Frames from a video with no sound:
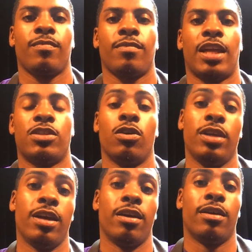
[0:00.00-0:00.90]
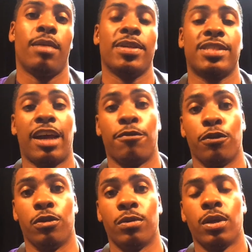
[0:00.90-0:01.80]
And so yeah, I'm excited for
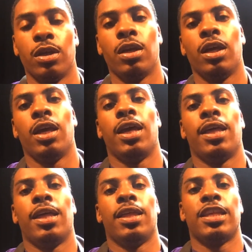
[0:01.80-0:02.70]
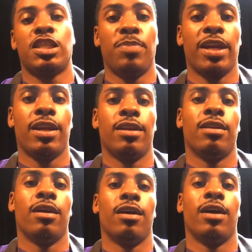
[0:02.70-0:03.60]
you. This has been
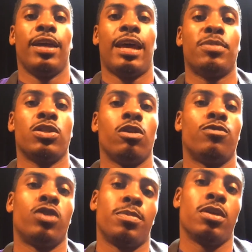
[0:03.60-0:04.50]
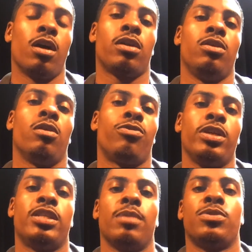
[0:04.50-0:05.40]
an episode of Trip Talk. 3
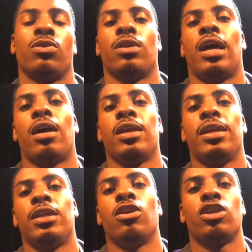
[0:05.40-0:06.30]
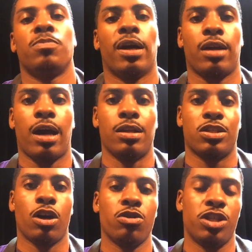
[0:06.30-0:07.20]
tips on how to get noticed by college
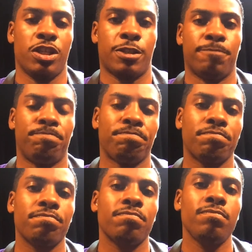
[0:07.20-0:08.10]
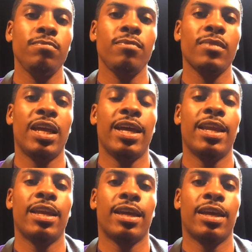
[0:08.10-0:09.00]
coaches.
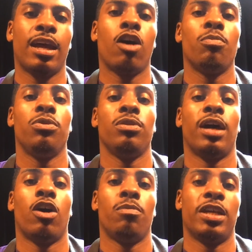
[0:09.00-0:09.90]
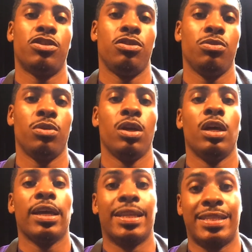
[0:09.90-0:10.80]
And again, I hope that you
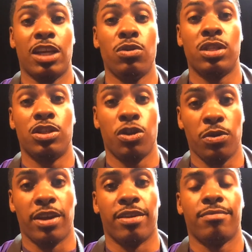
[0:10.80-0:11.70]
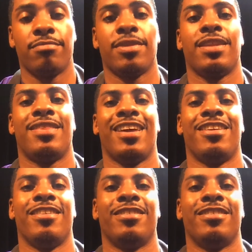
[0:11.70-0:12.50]
continue to tune in. Thank you.